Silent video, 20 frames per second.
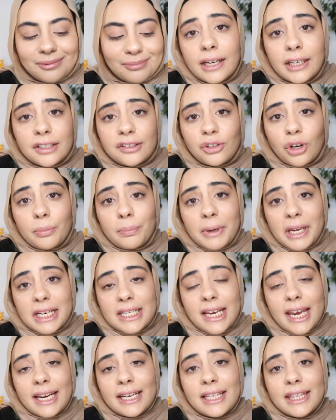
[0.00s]
And it's got
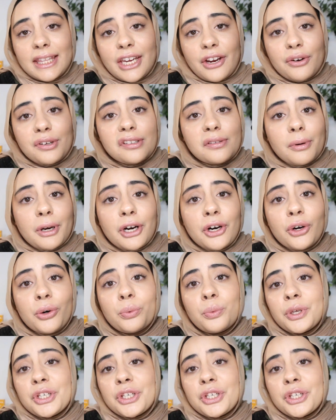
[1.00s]
betaine in there as well,